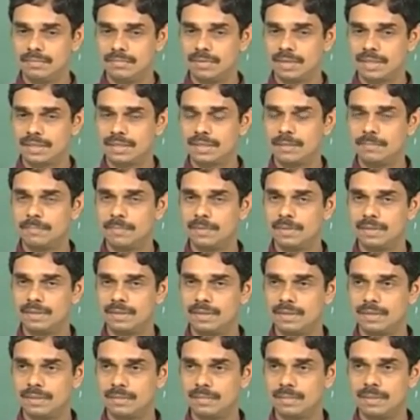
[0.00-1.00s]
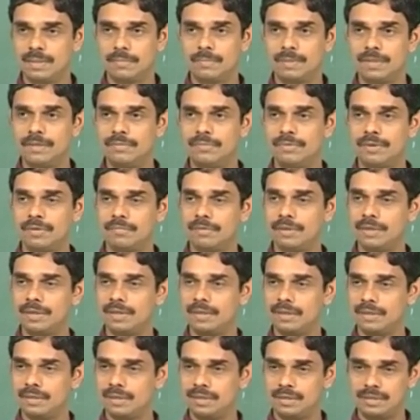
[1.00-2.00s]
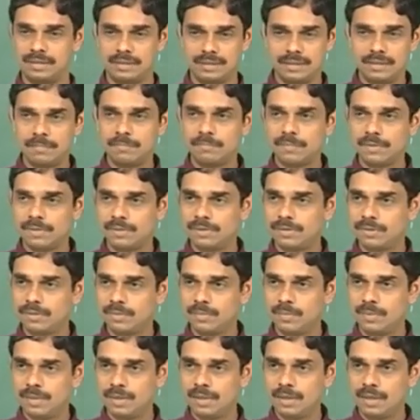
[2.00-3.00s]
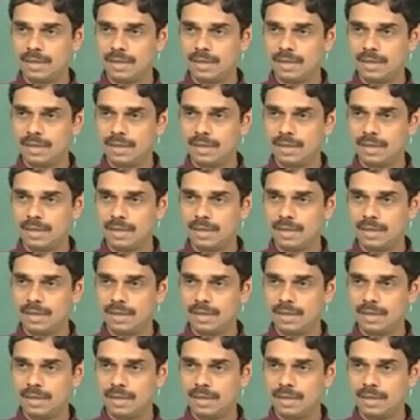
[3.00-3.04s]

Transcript: for example, uh, I mean if you have a simple tube,